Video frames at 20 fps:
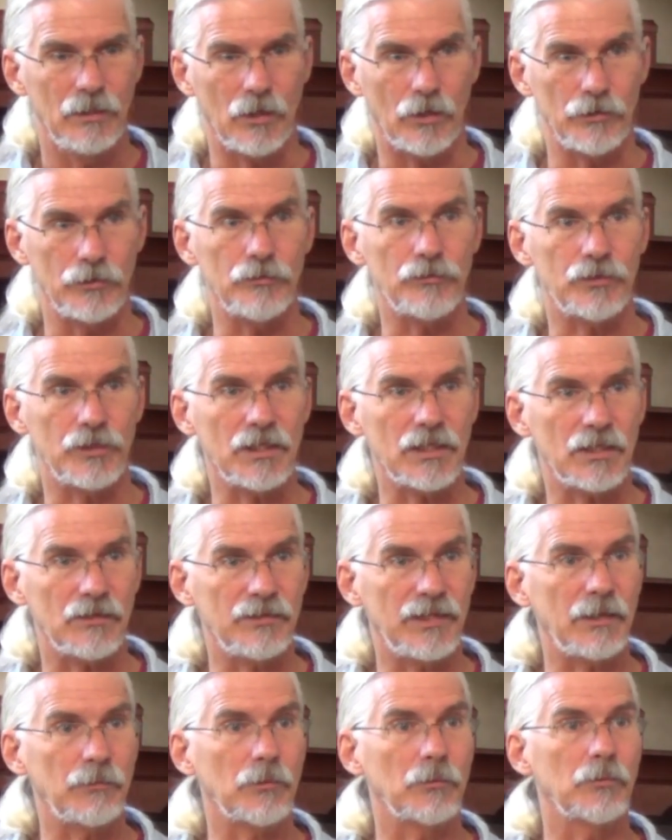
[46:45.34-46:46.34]
Are you
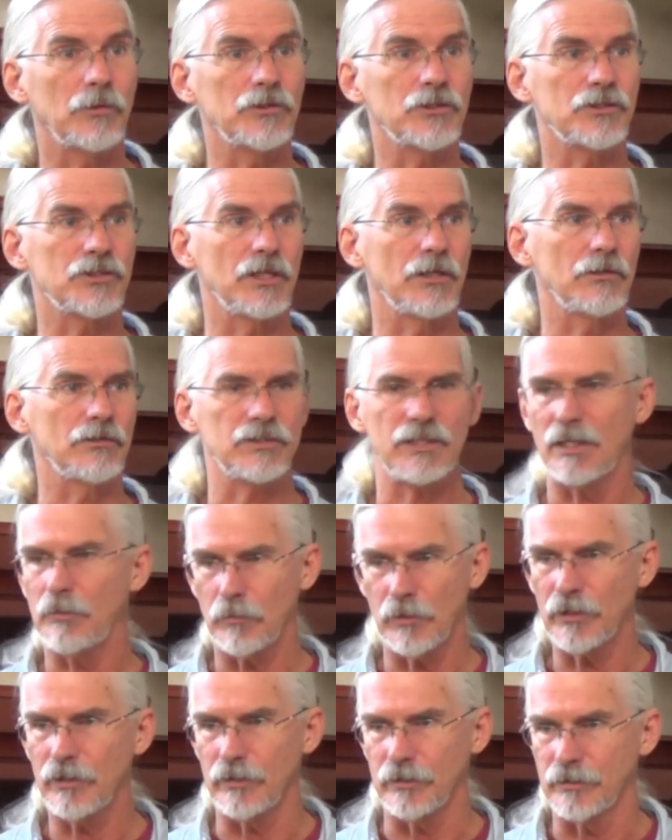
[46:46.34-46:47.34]
thinking they were worse sinners? They
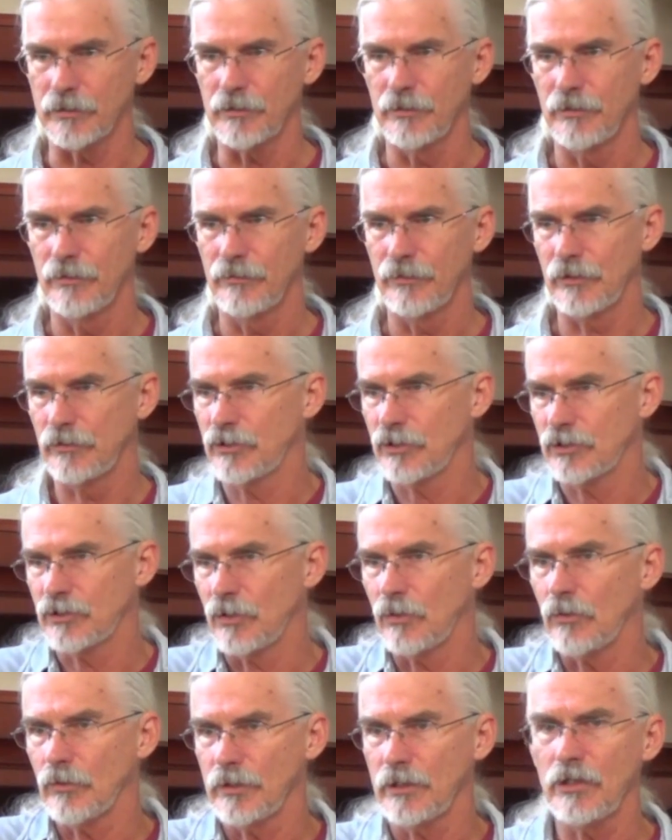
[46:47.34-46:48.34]
weren't. They're
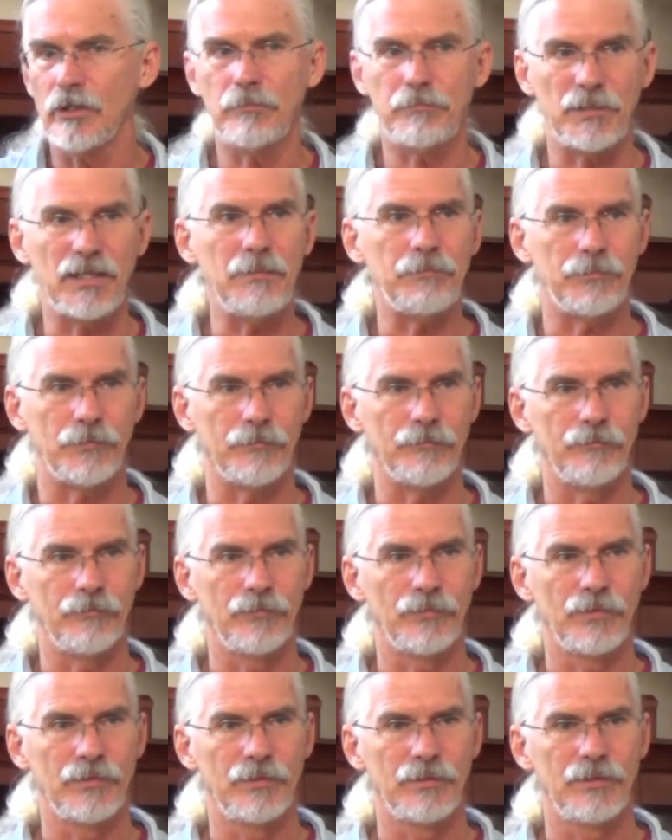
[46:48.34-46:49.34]
just ordinary people.
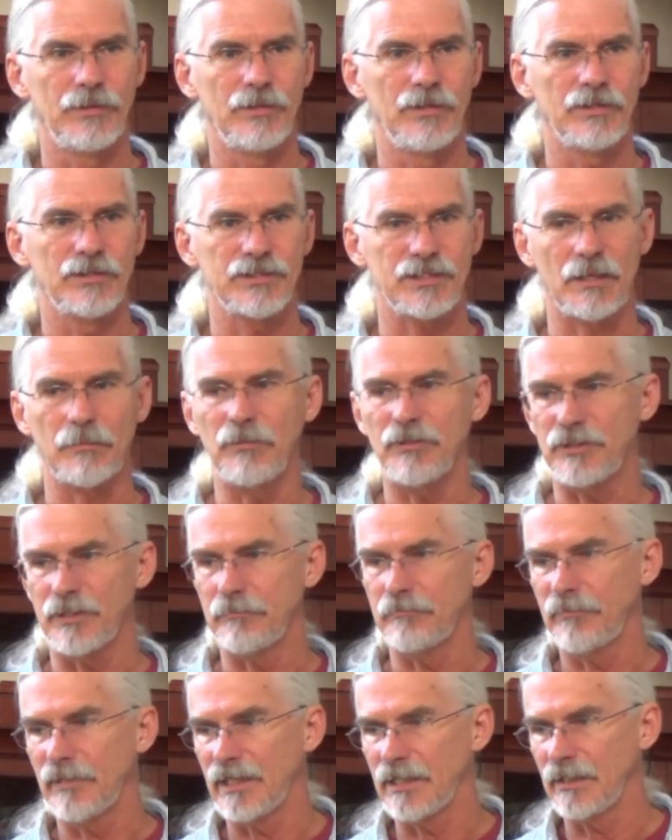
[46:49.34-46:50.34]
Some of
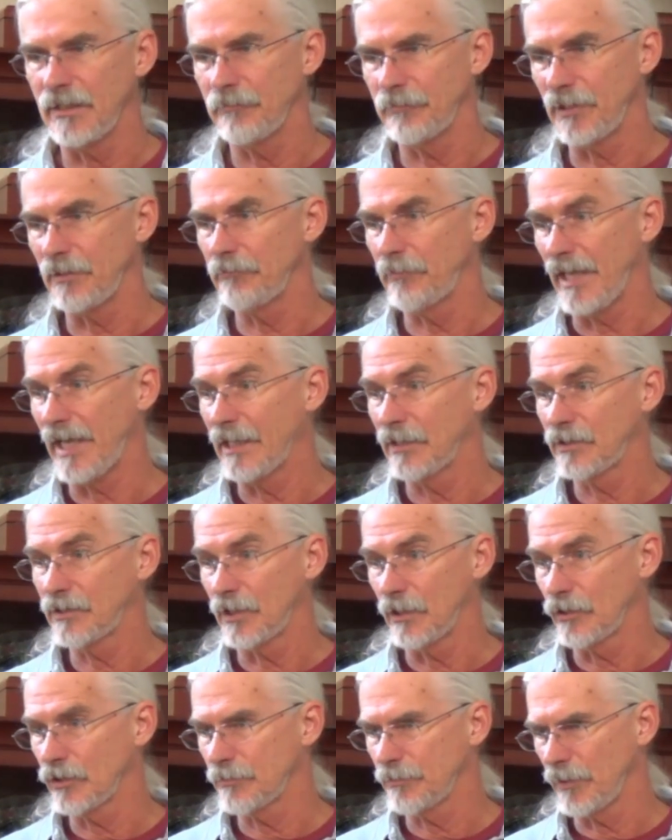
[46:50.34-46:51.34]
them may have been bad
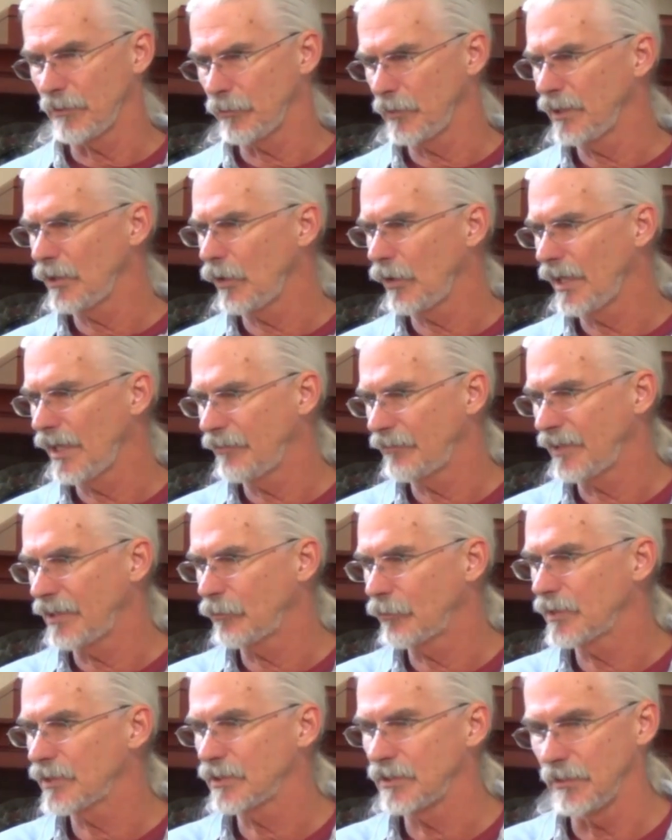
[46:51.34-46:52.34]
sinners, but we don't have
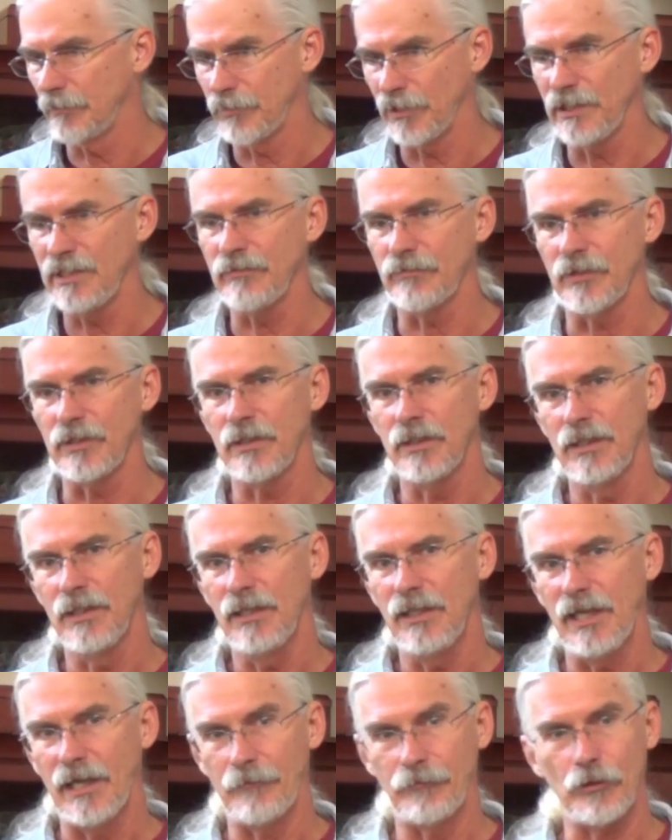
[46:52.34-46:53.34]
any reason to believe it.
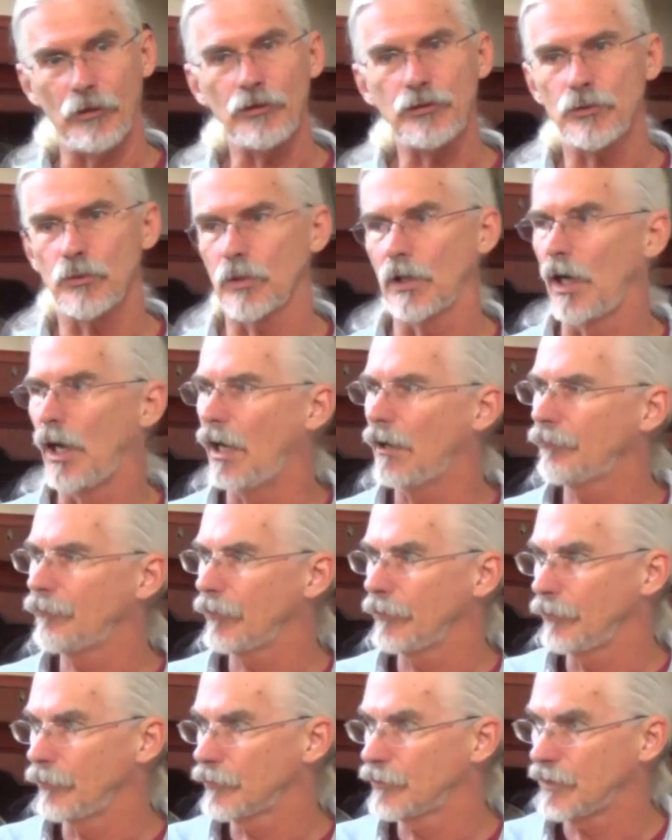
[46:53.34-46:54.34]
And those who are
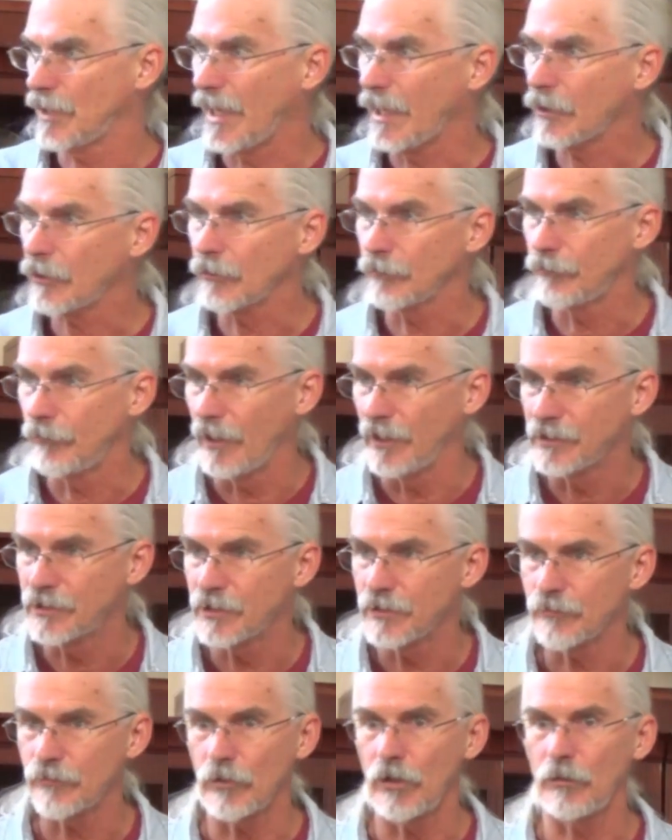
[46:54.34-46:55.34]
offering their
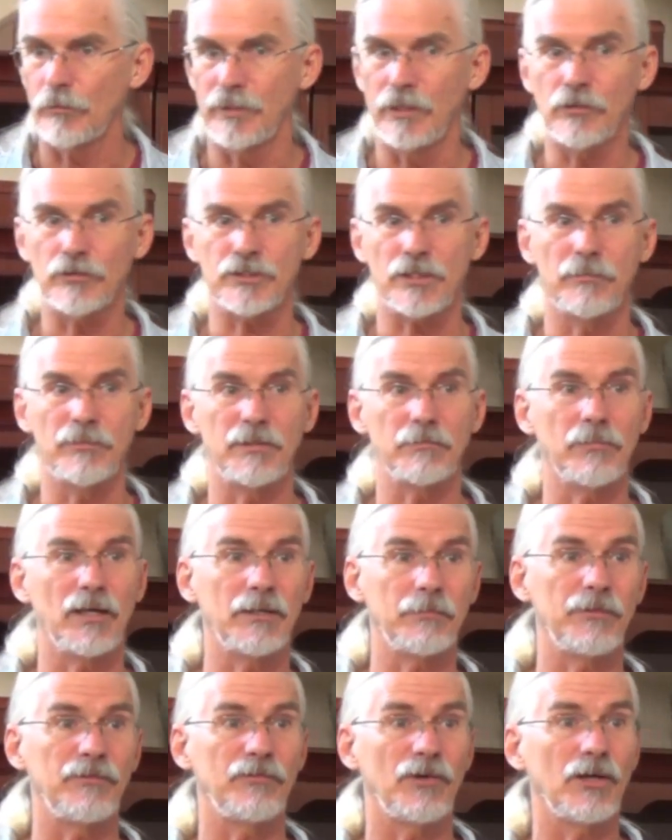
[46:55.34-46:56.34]
sacrifices, for all we know, some of them
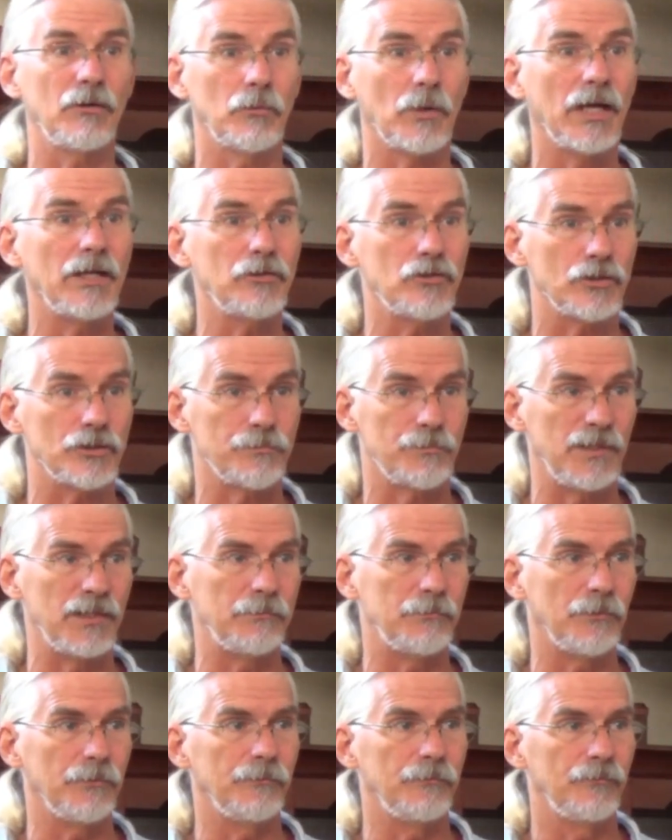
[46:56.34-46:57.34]
might have been very righteous
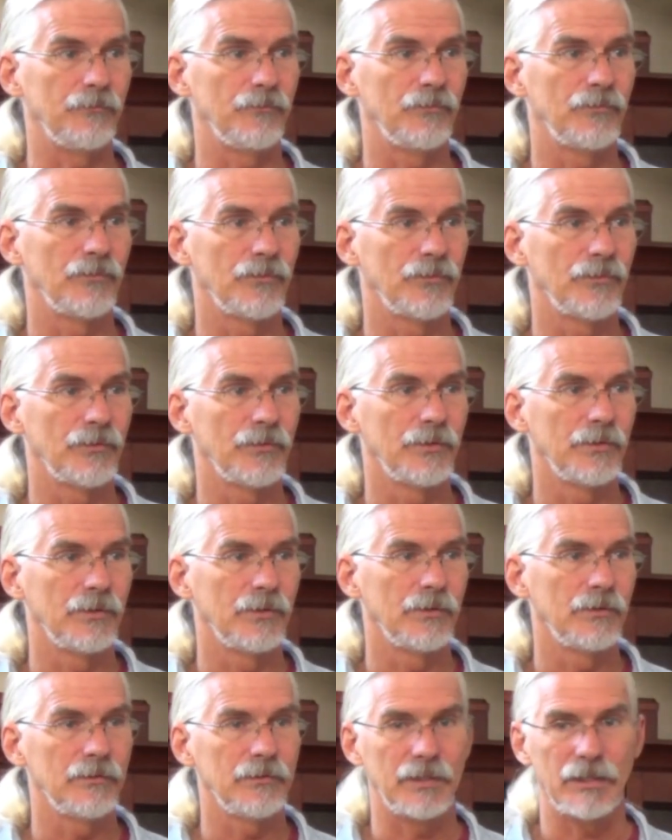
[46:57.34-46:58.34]
people.
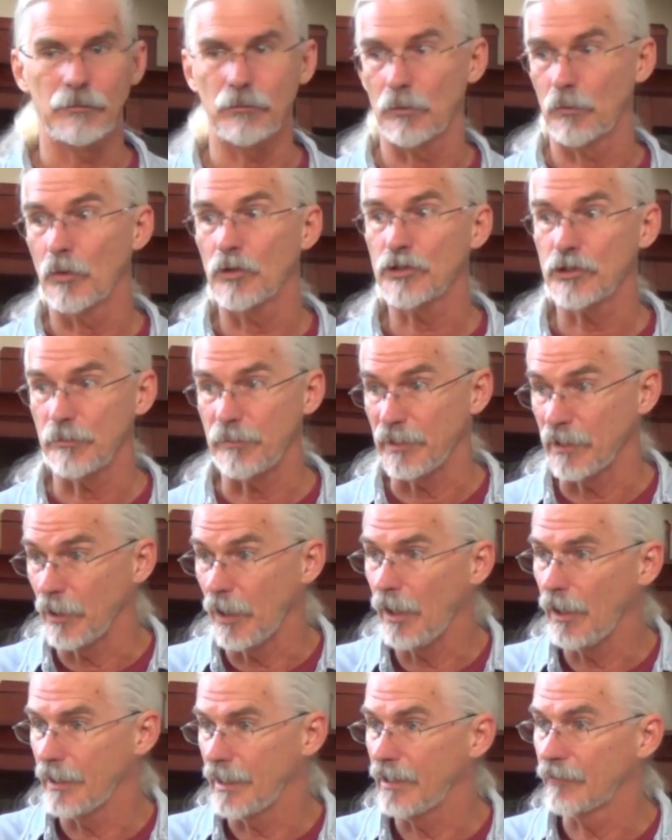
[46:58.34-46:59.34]
They were worshiping
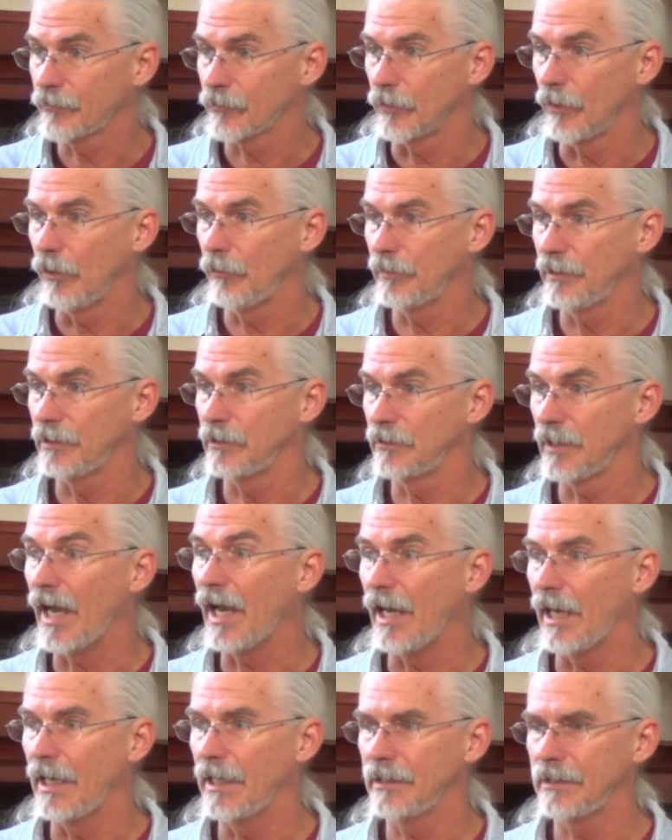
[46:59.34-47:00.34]
God, after all, when they
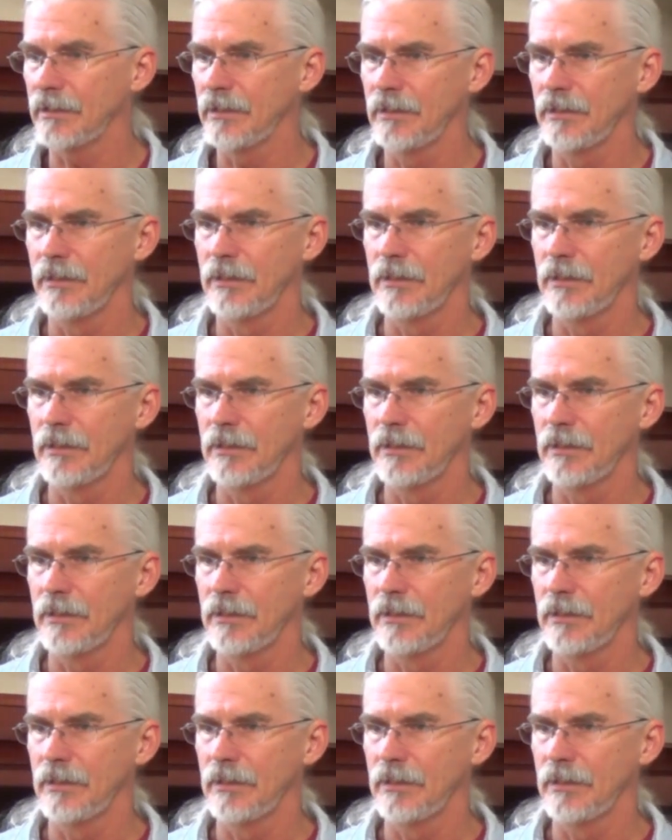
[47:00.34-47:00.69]
died.